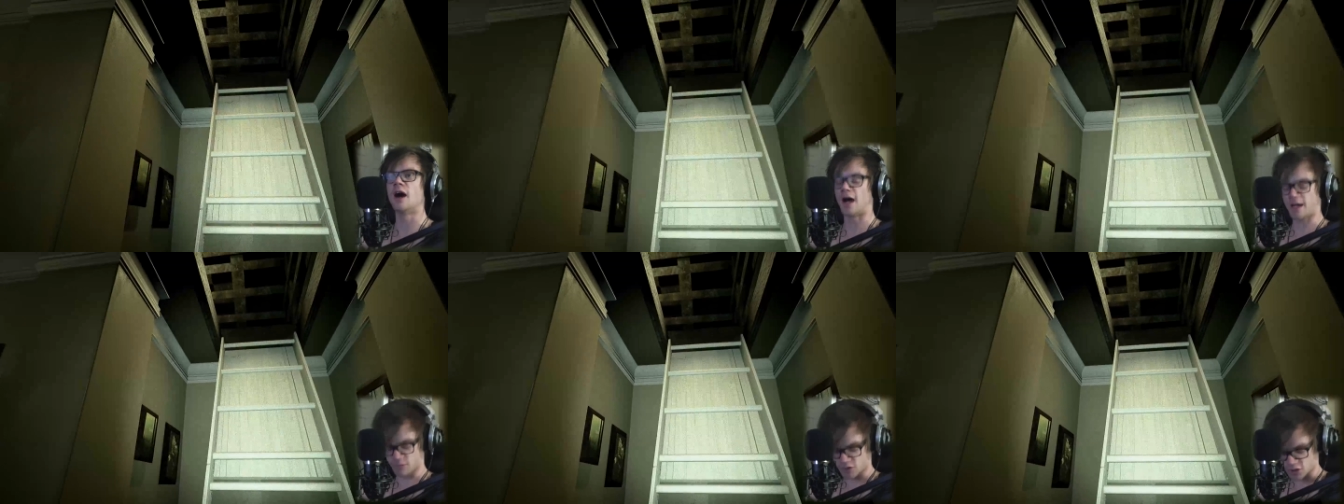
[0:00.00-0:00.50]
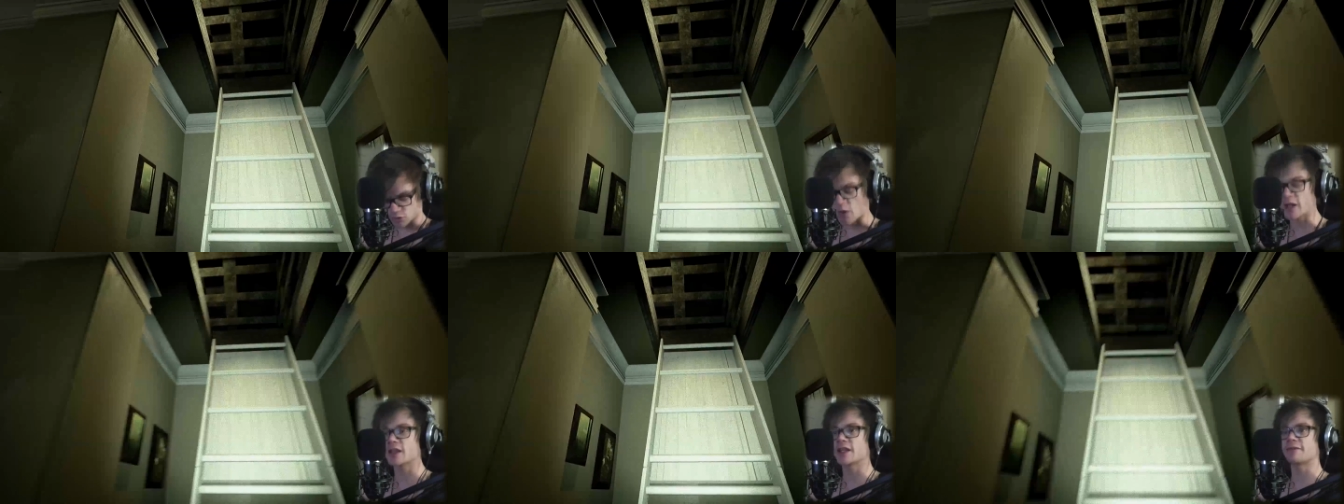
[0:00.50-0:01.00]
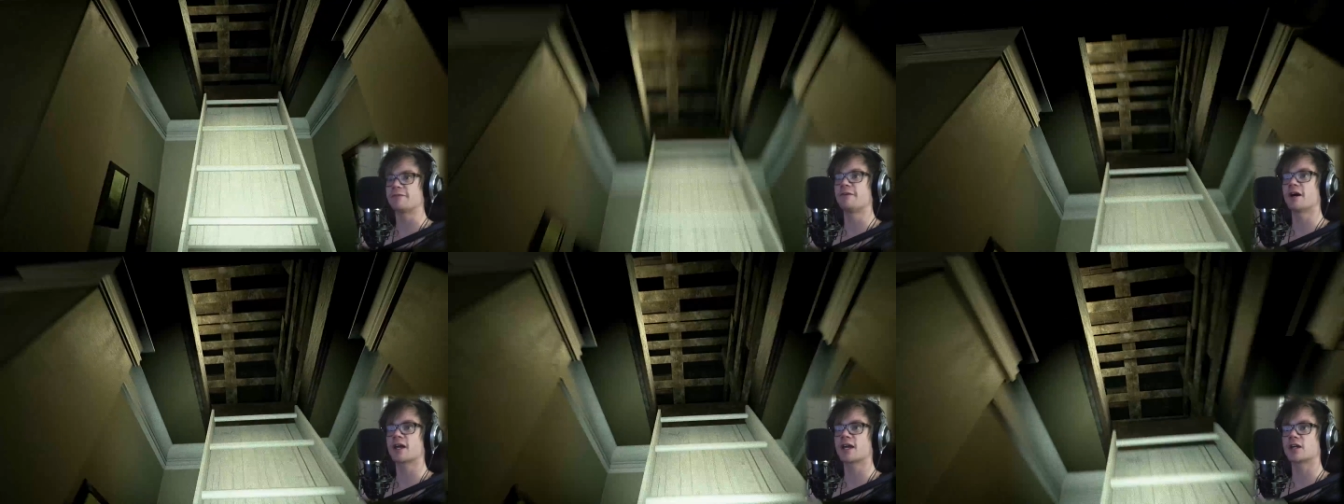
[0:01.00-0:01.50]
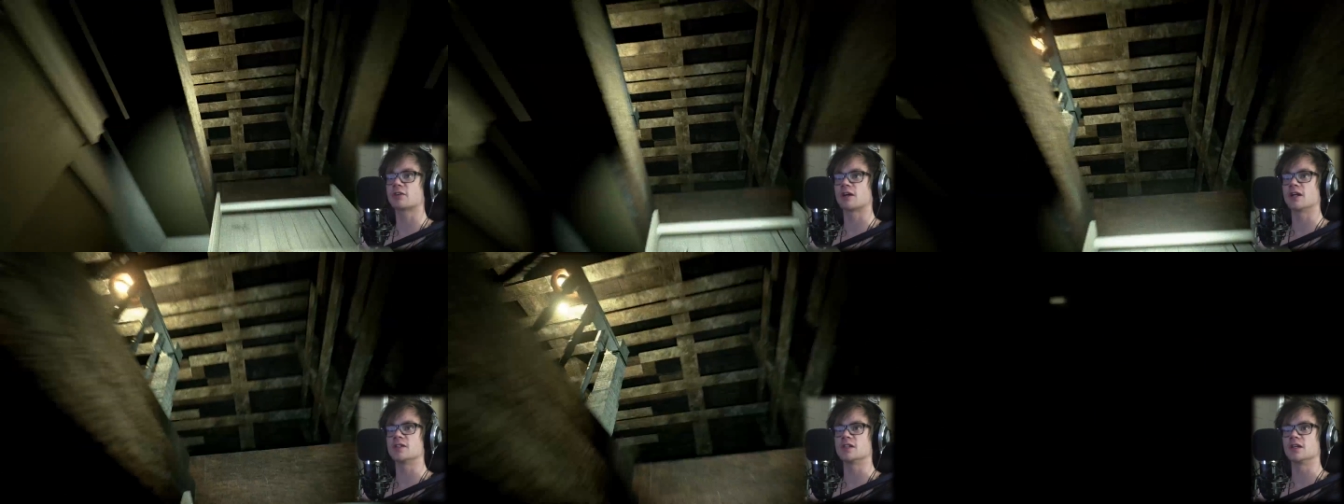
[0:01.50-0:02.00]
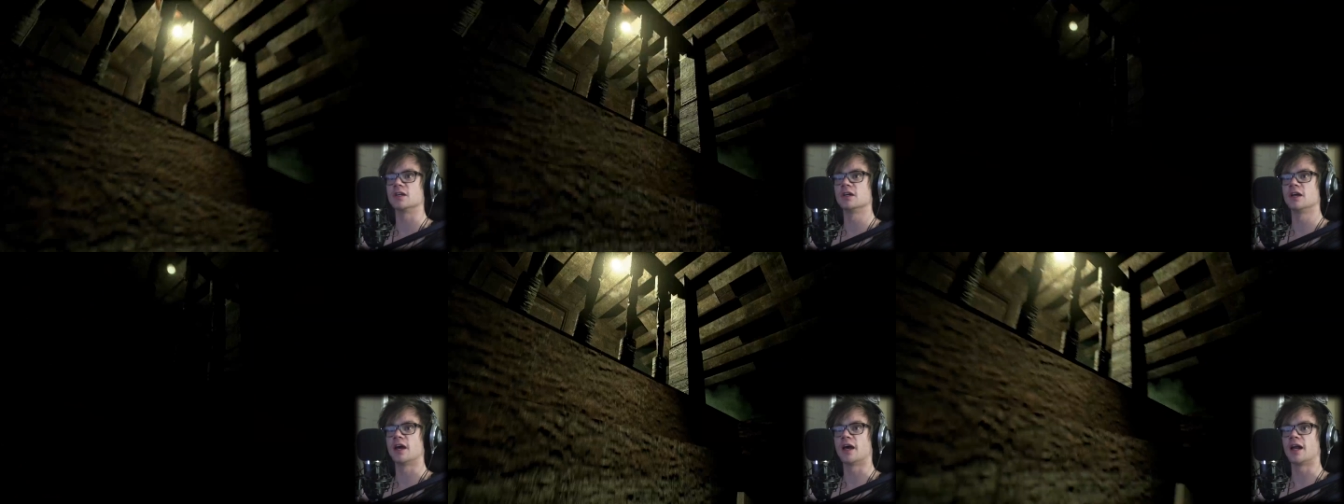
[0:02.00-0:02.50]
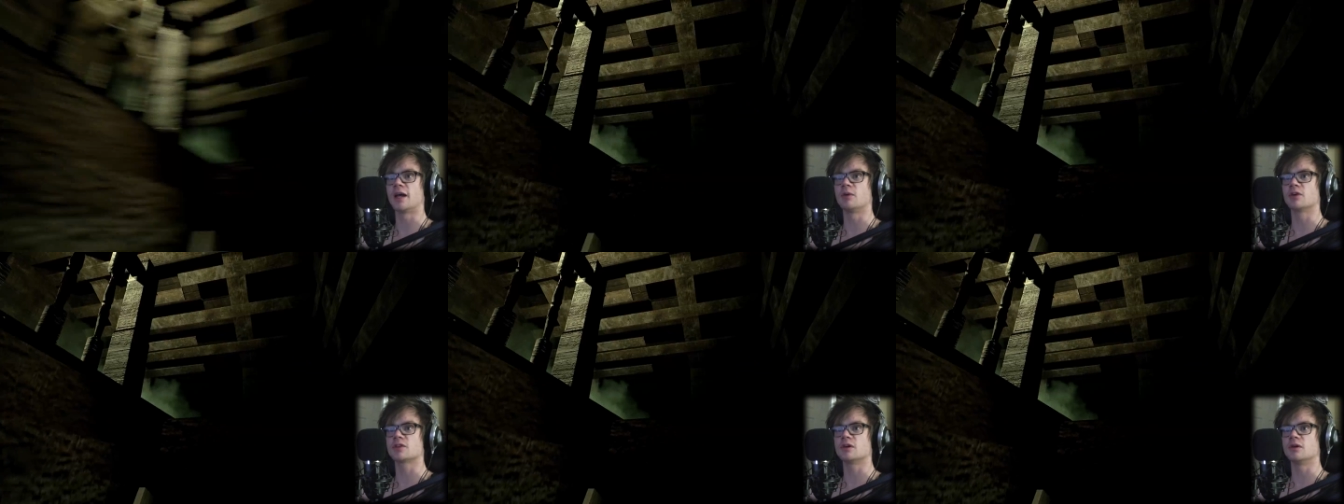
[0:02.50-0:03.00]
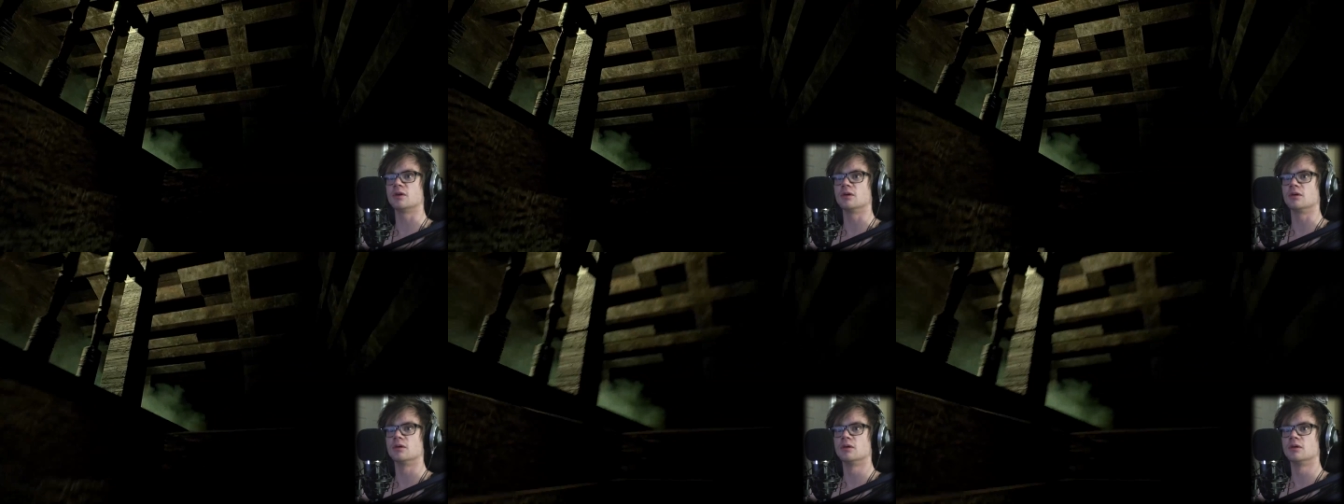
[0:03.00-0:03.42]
I'm sweating like fucking crazy. And I'm also... Oh.